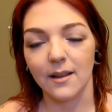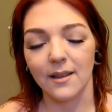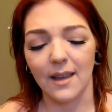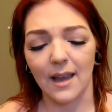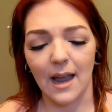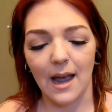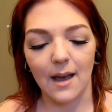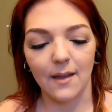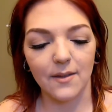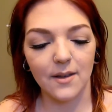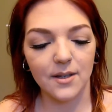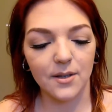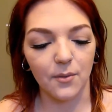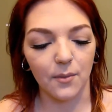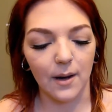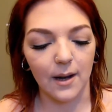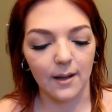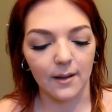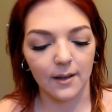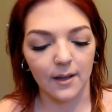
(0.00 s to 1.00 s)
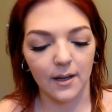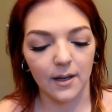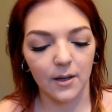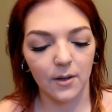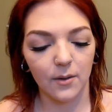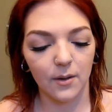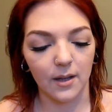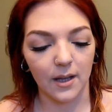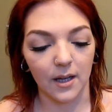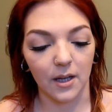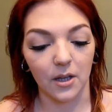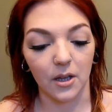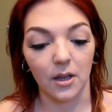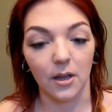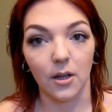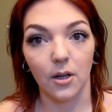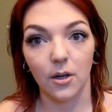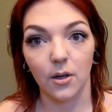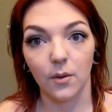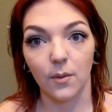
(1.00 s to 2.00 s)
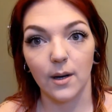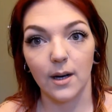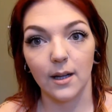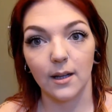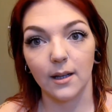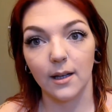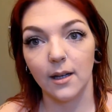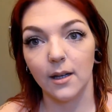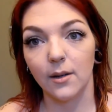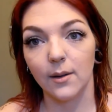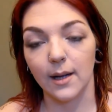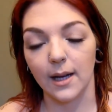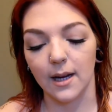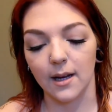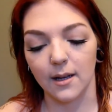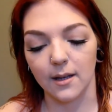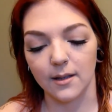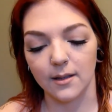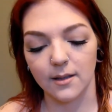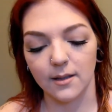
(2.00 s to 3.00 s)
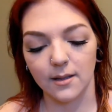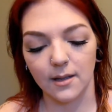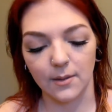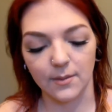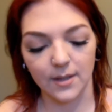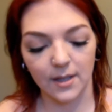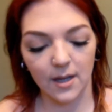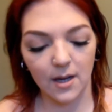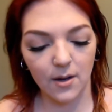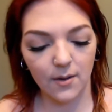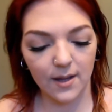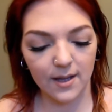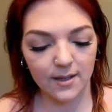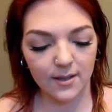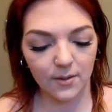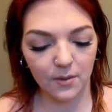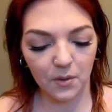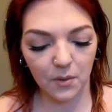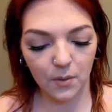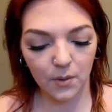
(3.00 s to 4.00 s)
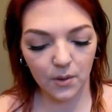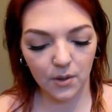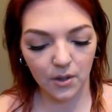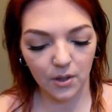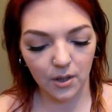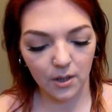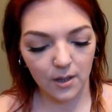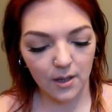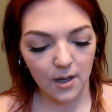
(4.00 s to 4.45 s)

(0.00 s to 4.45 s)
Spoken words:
They had these a while ago, like a long while ago, and I was like, oh, that's so cool.